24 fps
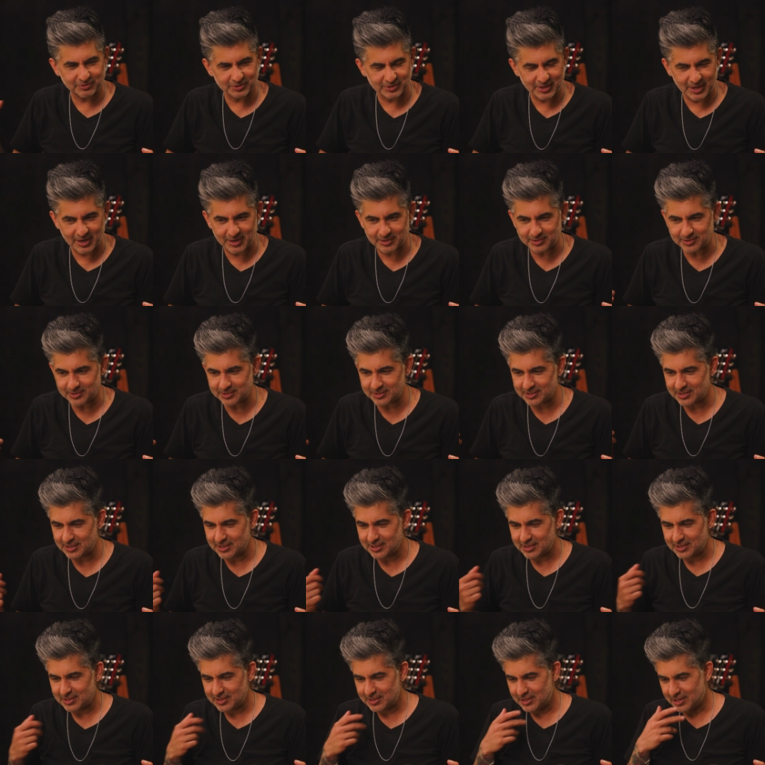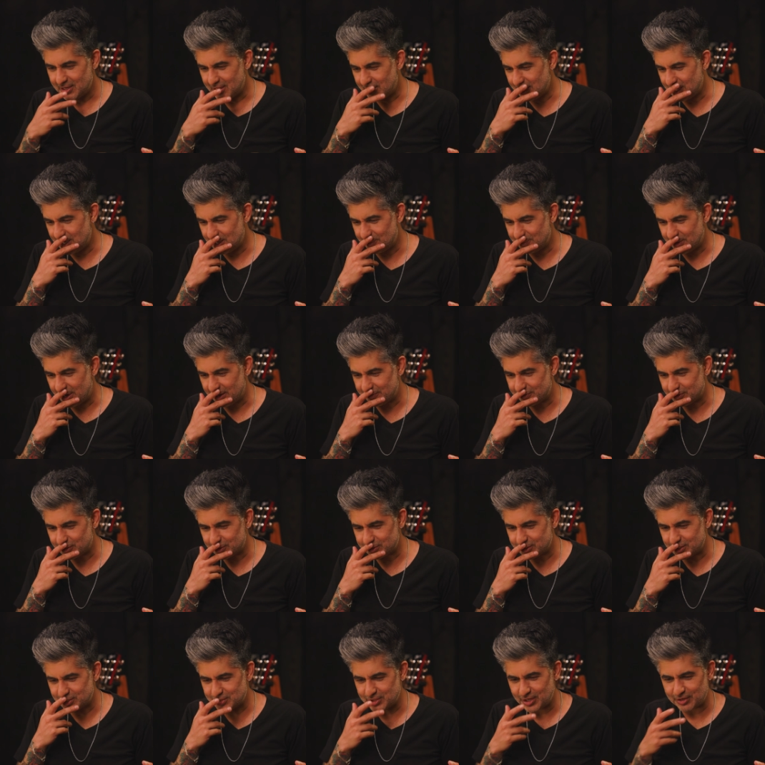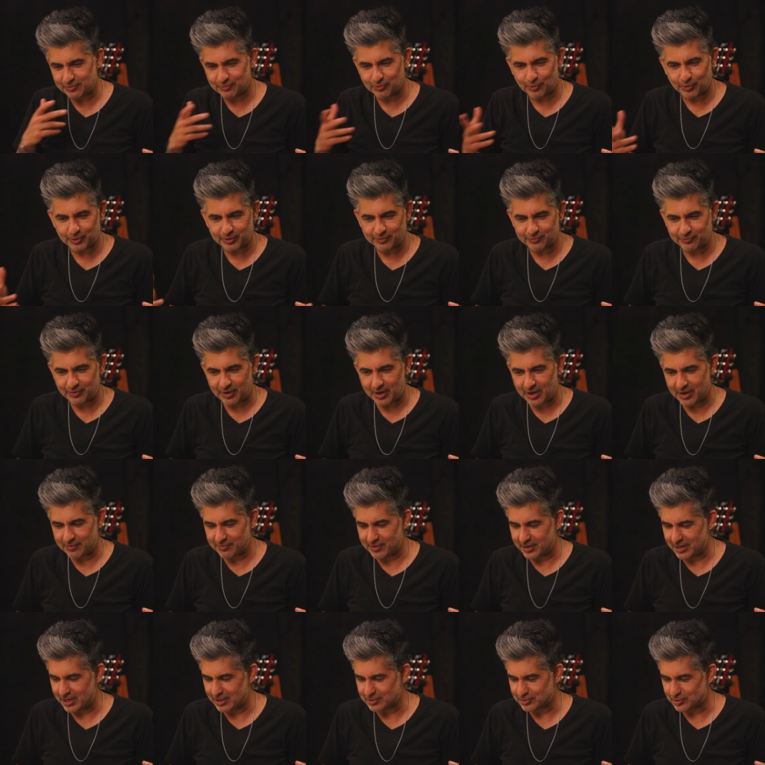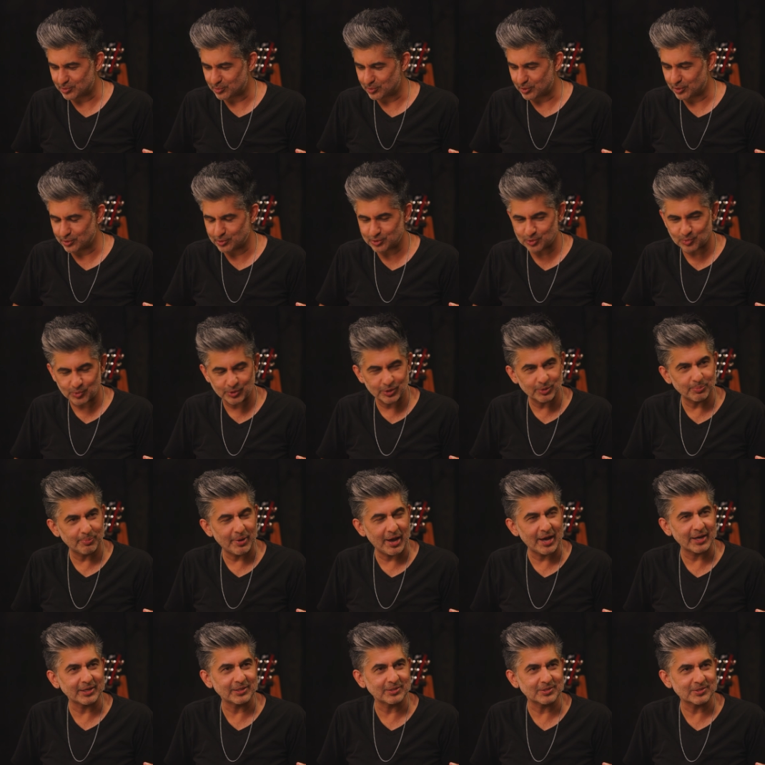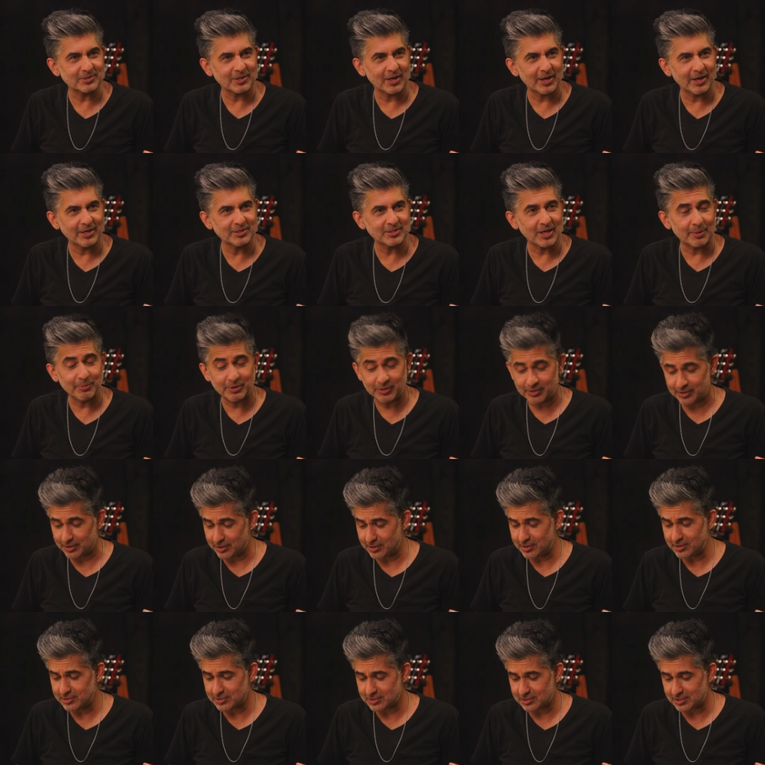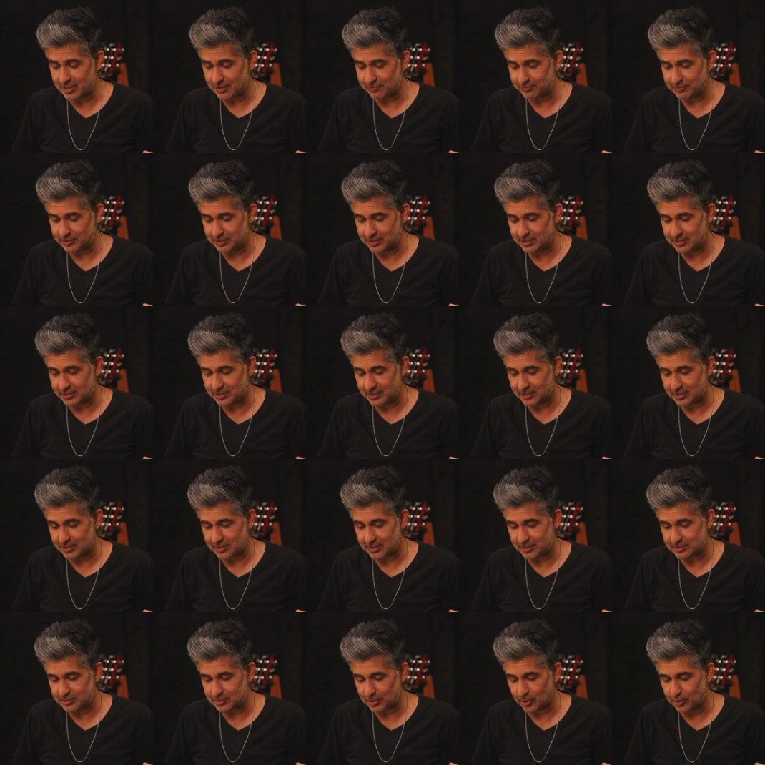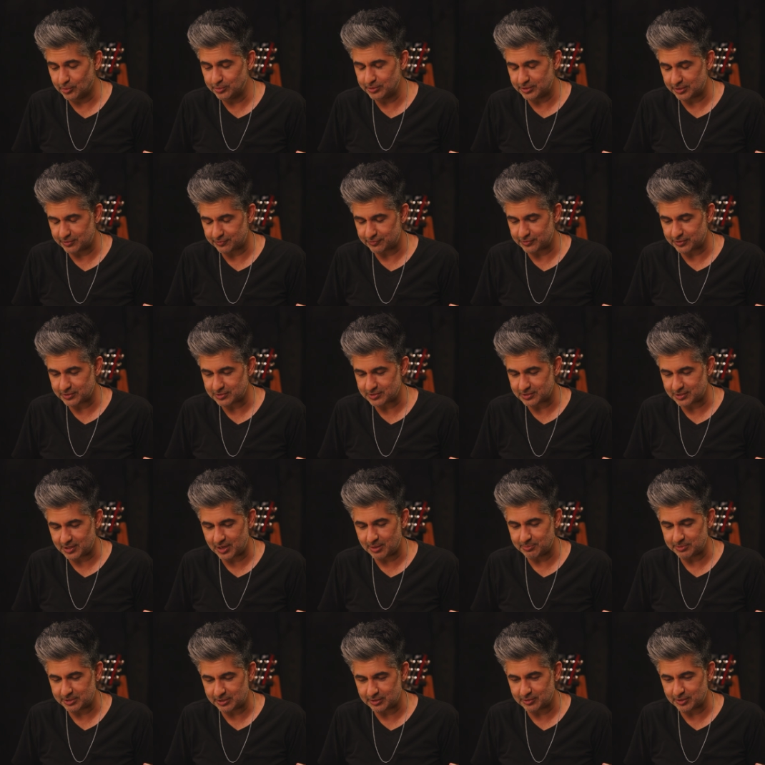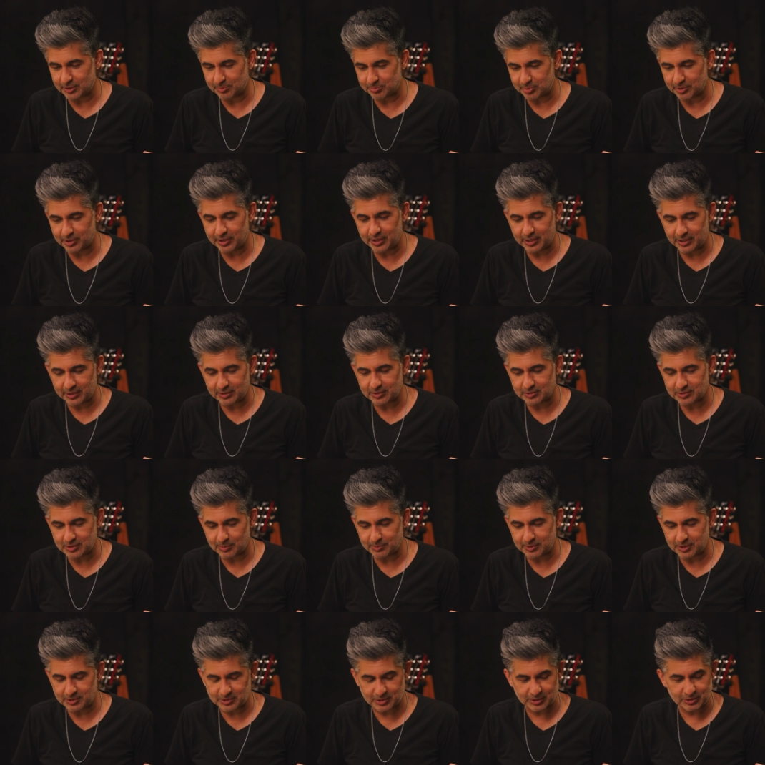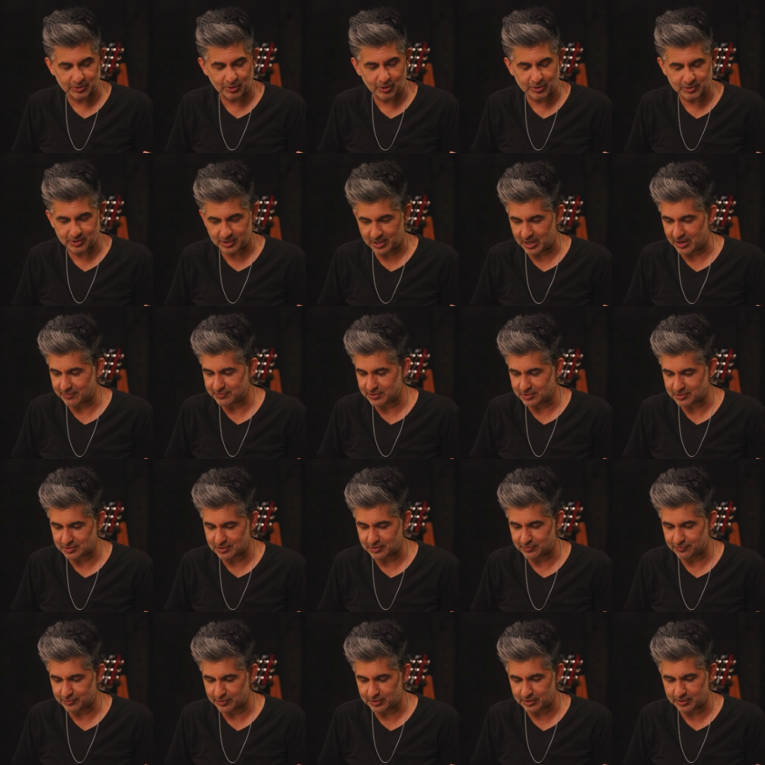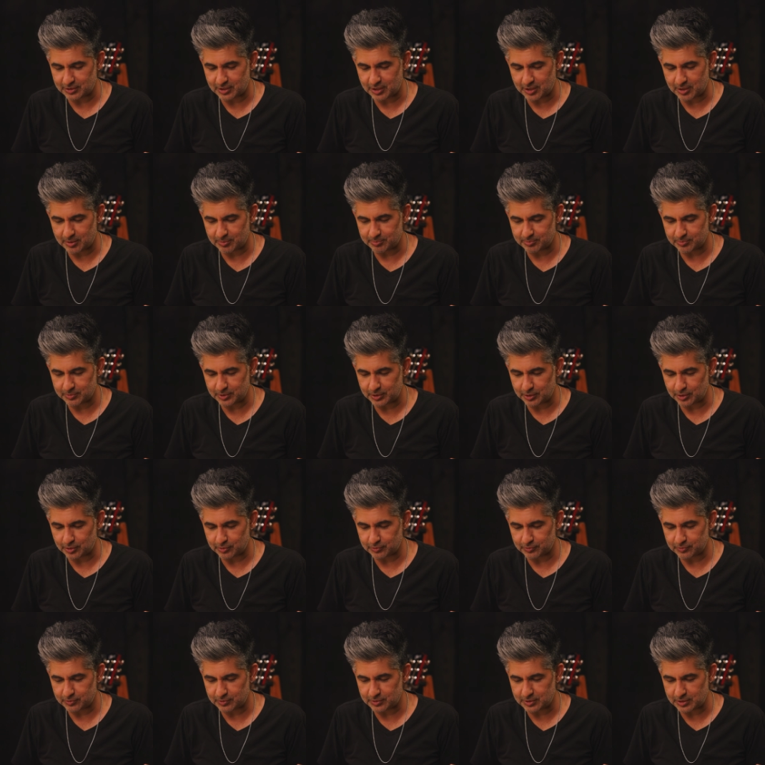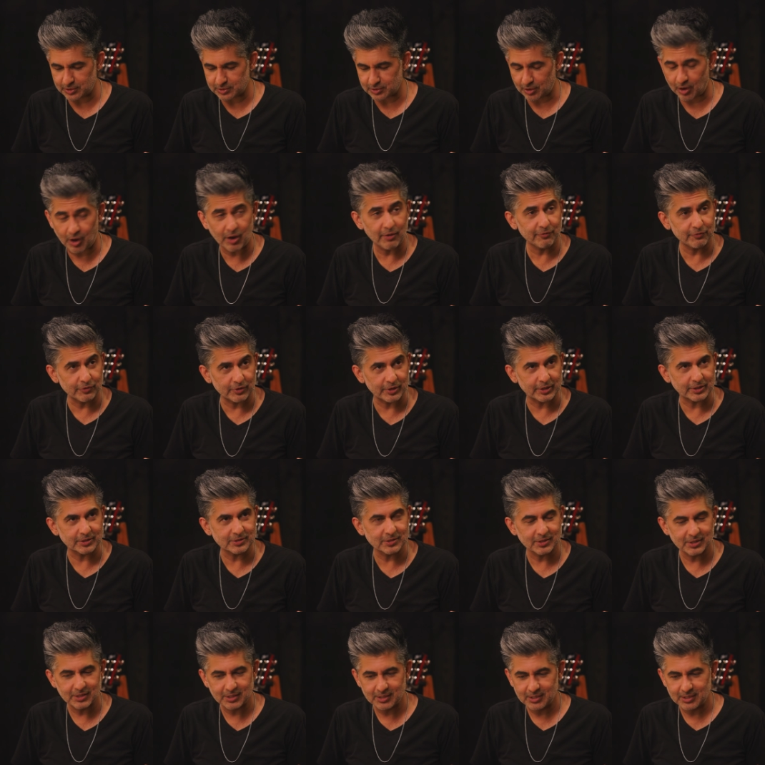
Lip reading: Standard. I've heard the J-45 that has the rosewood back and sides. There is definitely a tone difference that I'm hearing playing some of these guitars that have these different, these offerings.